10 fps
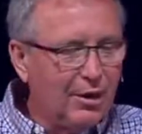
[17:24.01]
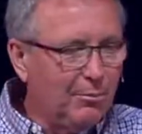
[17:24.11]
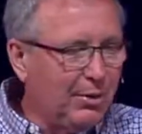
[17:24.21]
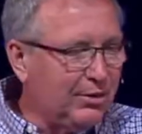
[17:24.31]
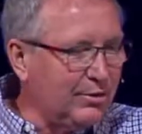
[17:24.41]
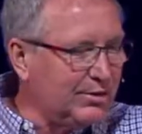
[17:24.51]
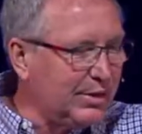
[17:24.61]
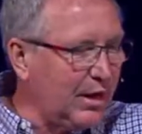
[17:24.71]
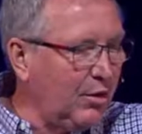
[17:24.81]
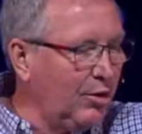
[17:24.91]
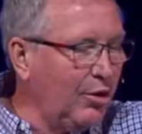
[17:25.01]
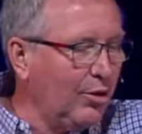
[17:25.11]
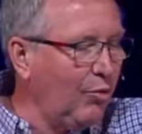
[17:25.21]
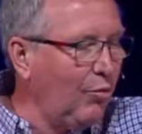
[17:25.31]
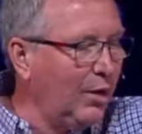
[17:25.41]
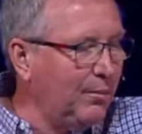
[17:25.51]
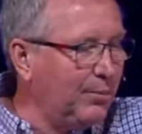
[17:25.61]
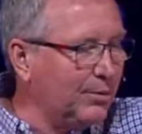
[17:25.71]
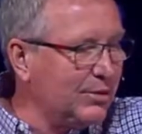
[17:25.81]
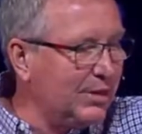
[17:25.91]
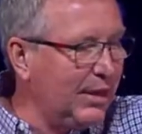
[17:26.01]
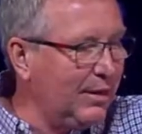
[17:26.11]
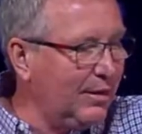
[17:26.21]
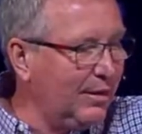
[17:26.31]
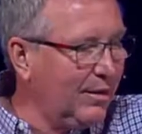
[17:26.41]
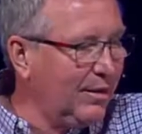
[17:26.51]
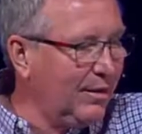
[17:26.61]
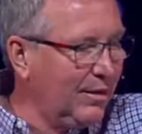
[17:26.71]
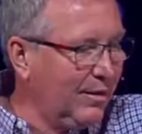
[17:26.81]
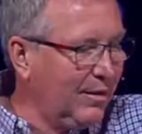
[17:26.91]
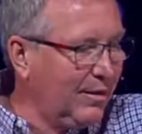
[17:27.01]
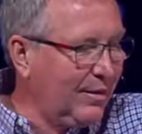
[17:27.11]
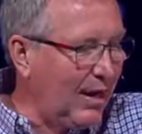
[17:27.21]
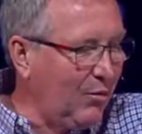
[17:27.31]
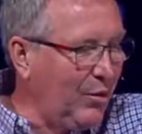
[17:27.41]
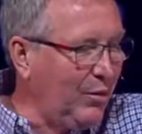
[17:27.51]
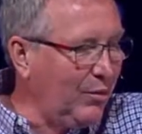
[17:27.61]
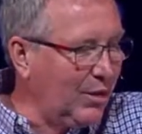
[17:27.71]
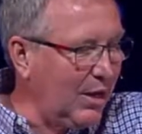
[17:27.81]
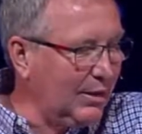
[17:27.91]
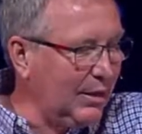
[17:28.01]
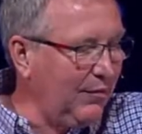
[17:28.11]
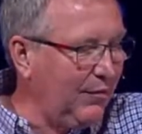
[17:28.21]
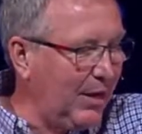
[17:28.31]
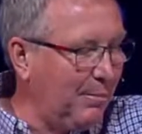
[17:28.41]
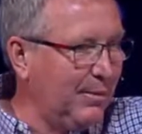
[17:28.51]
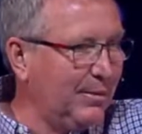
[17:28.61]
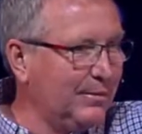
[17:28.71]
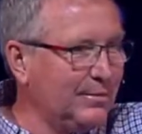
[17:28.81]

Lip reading: but there's that little 1% that we will not give up.